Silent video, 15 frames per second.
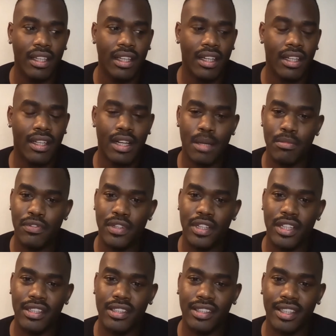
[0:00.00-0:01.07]
a
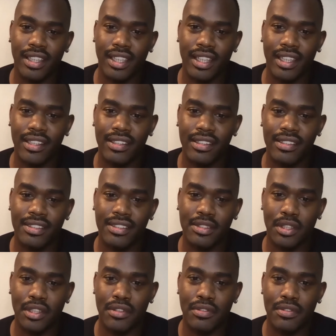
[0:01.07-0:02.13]
comfort in
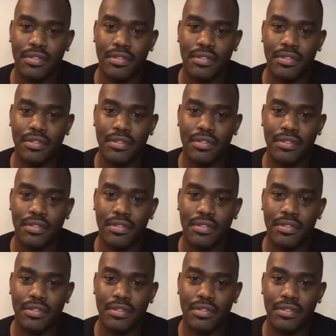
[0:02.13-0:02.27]
sort of